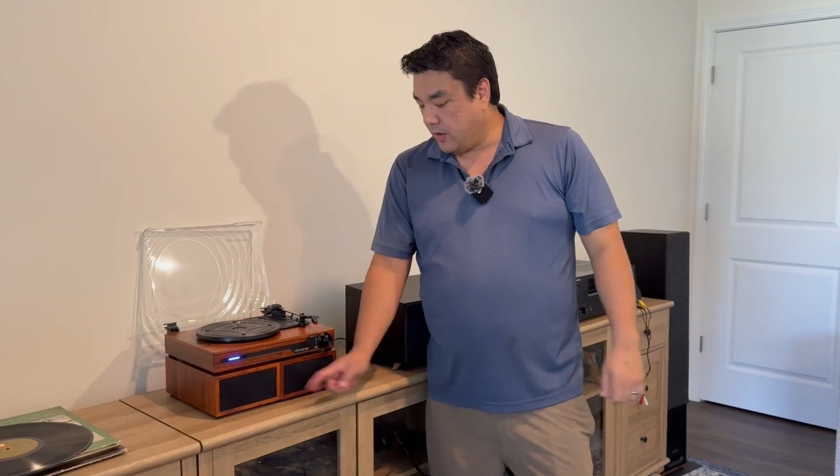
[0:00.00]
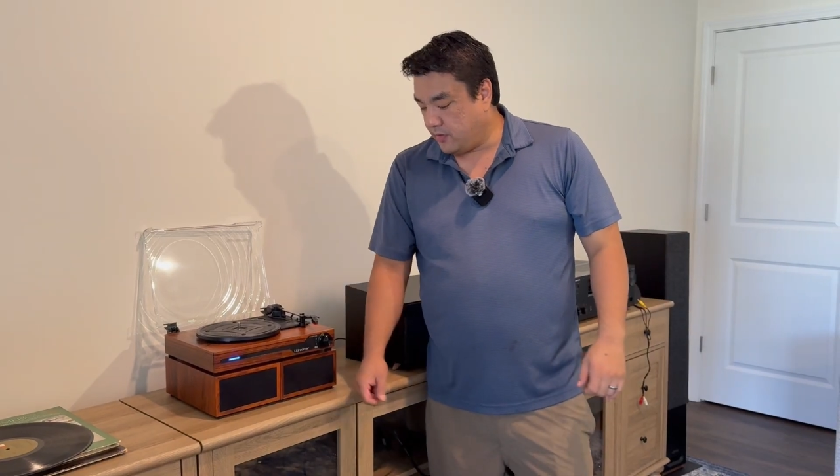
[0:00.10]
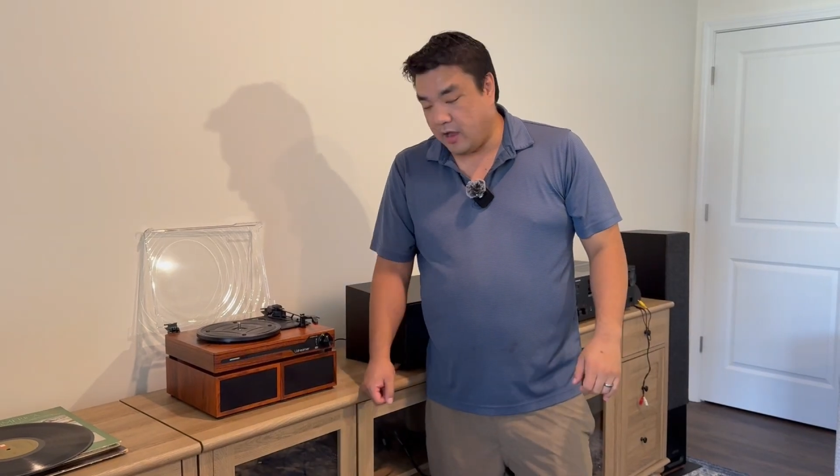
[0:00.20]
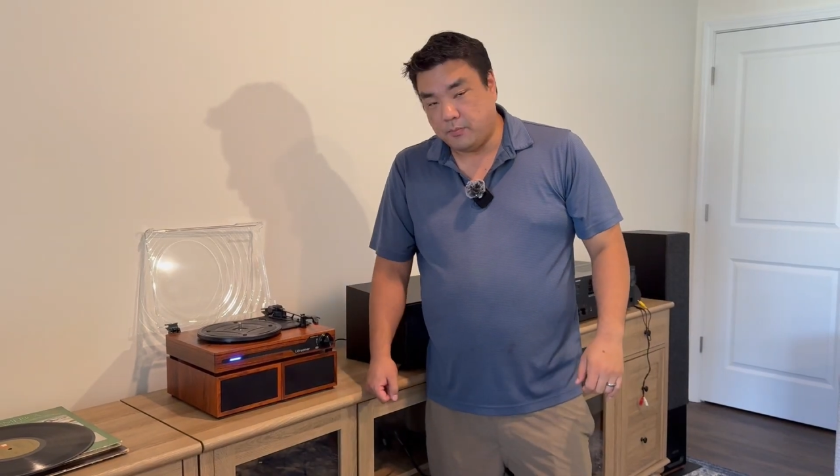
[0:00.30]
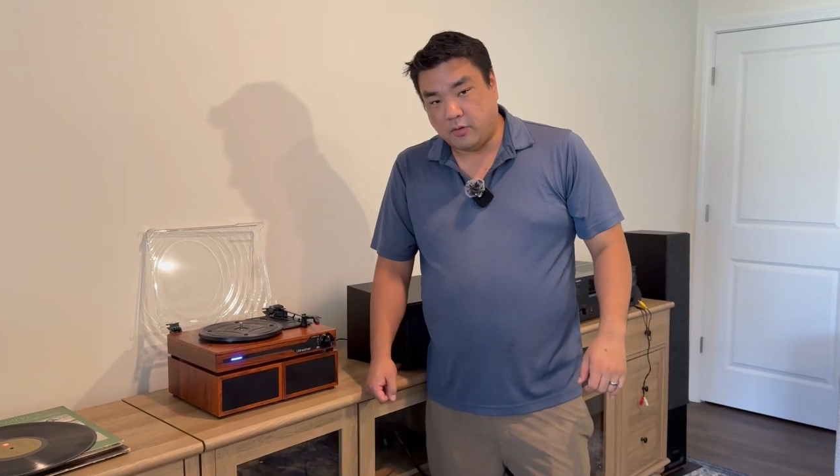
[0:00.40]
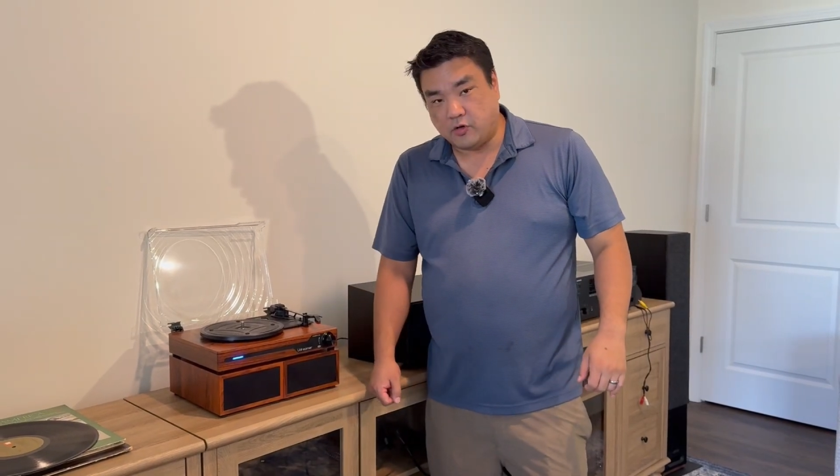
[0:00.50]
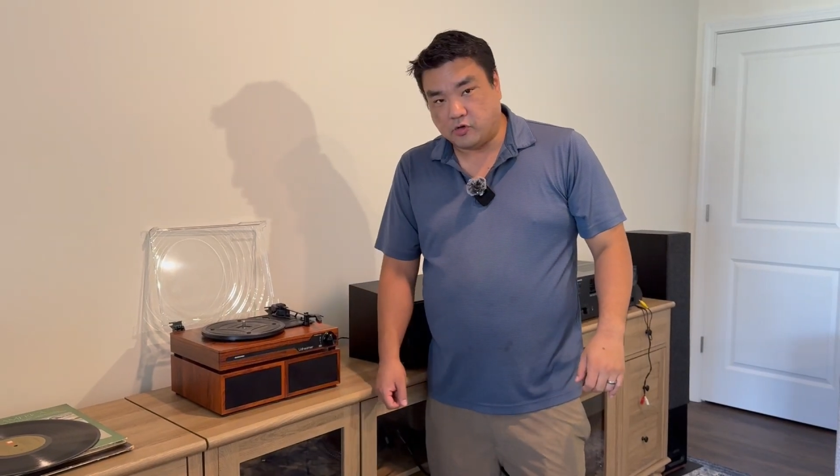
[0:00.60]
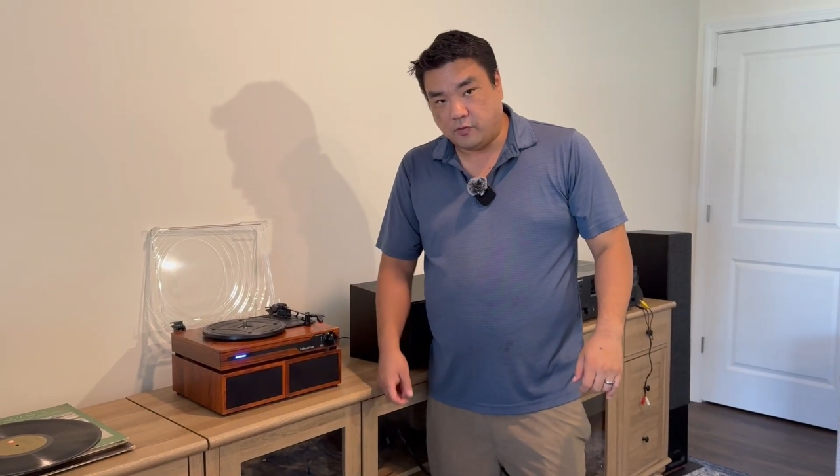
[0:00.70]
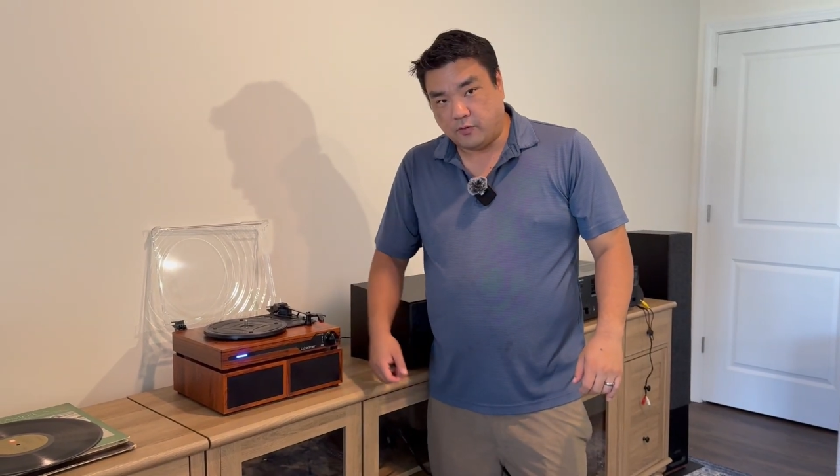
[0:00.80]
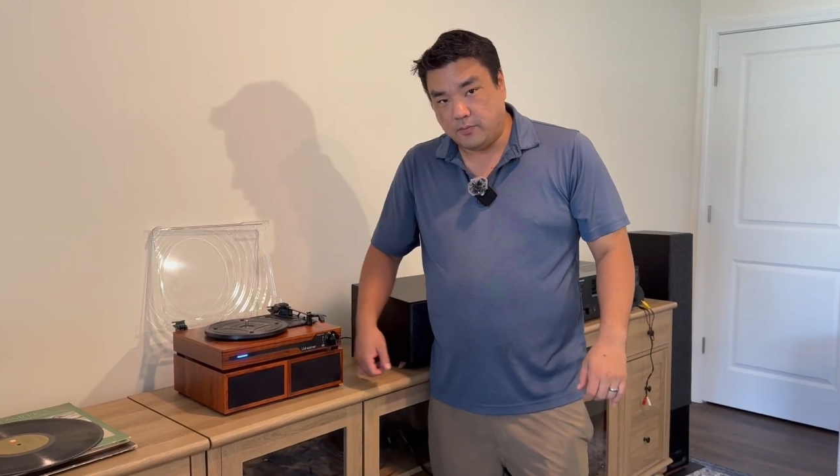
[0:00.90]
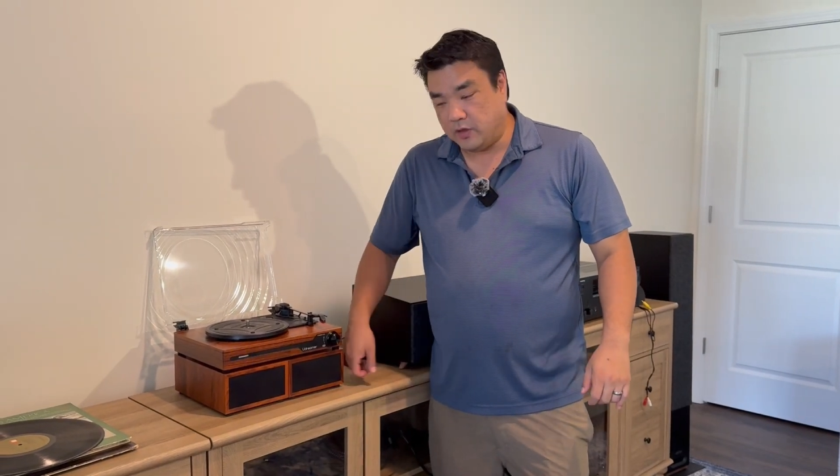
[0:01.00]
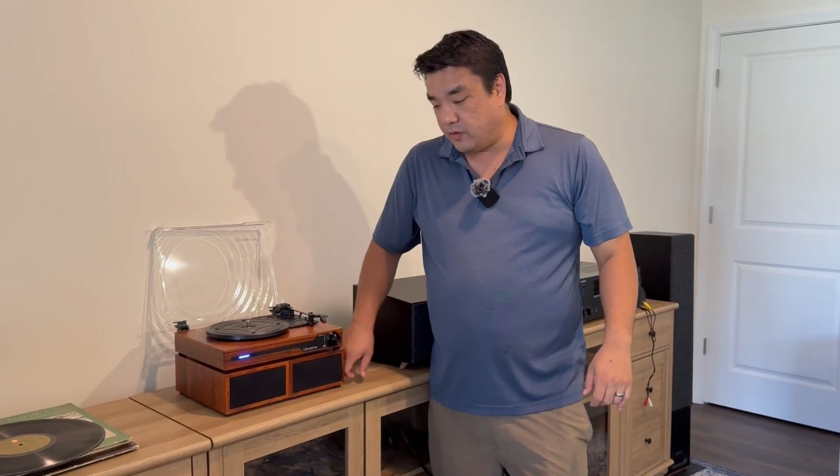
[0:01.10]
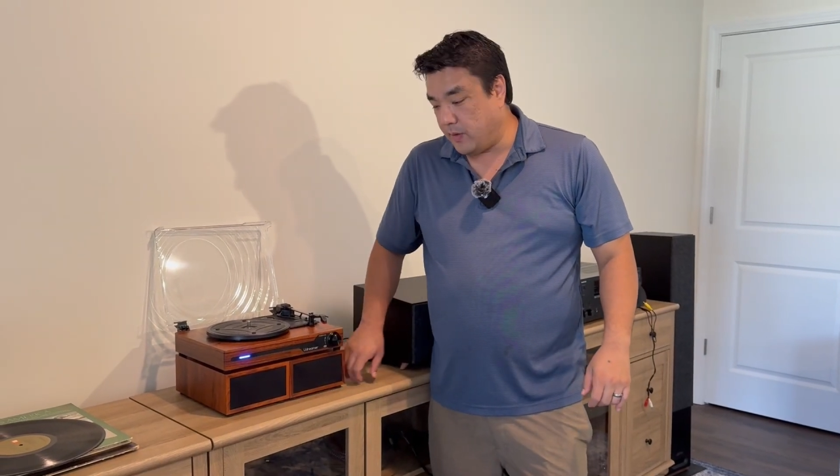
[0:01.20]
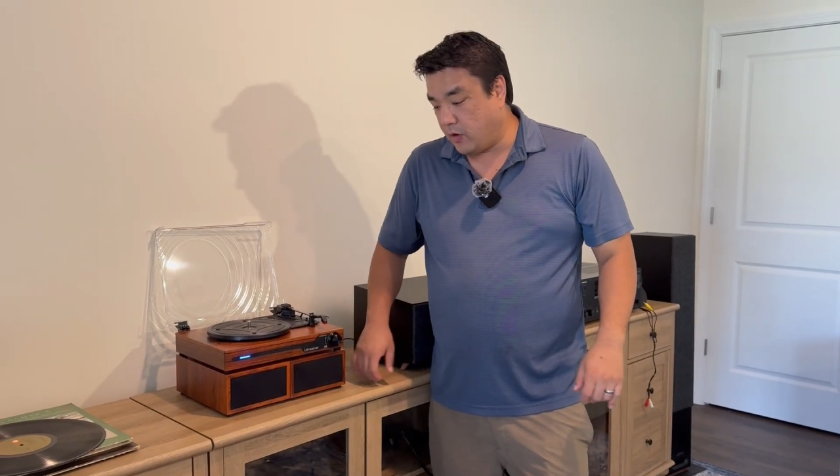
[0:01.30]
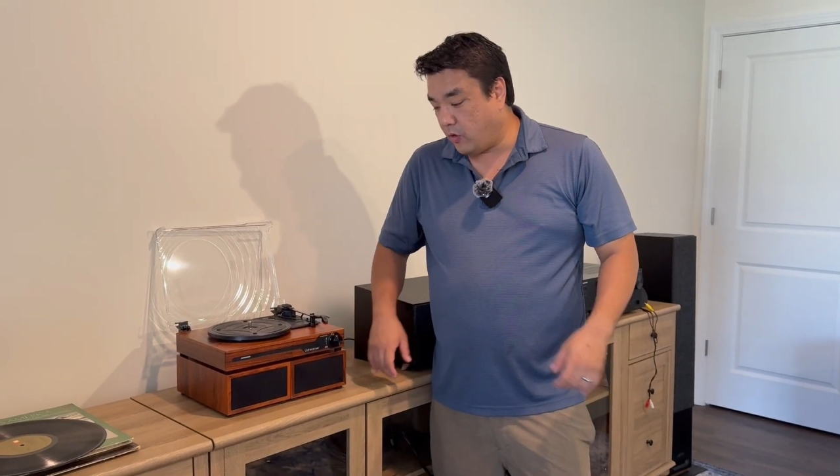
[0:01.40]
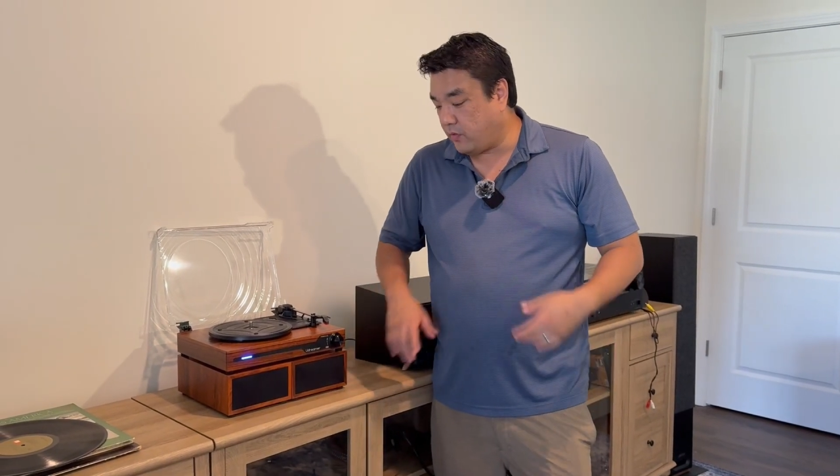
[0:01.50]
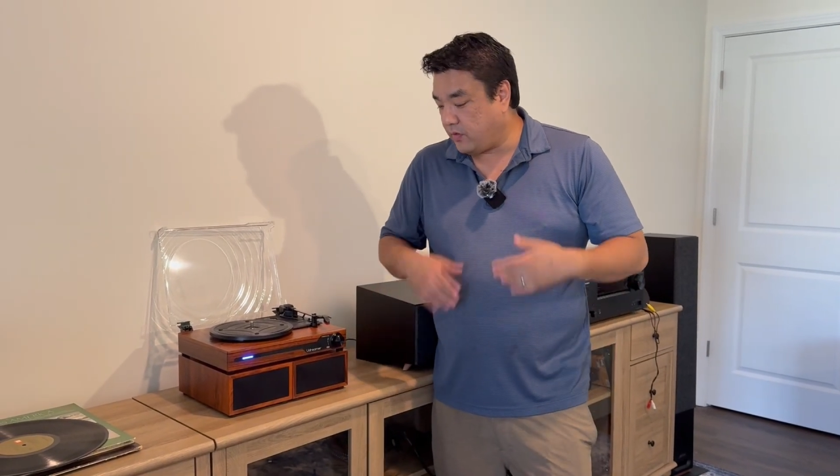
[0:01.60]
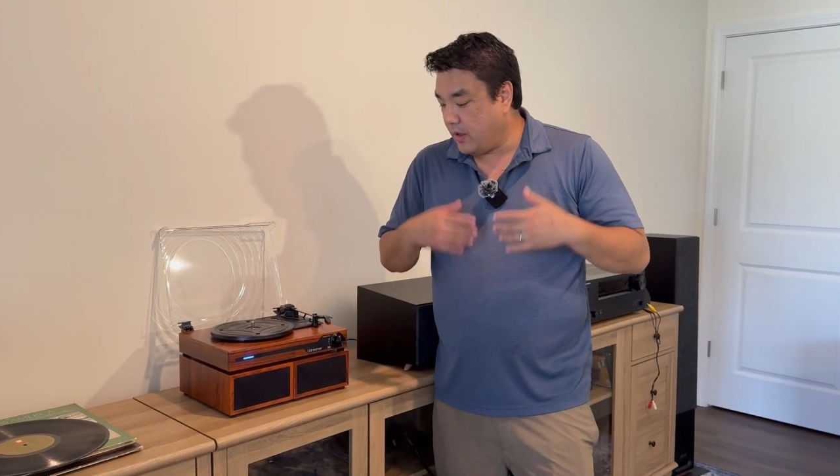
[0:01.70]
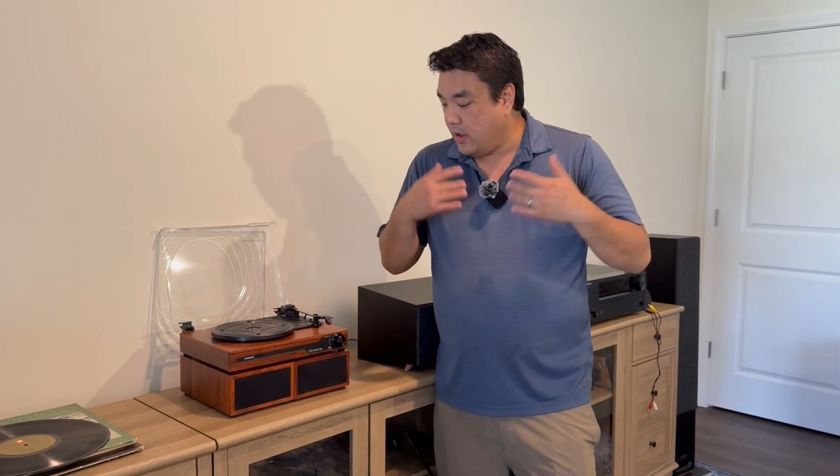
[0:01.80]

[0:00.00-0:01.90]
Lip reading: sound pressure from these speakers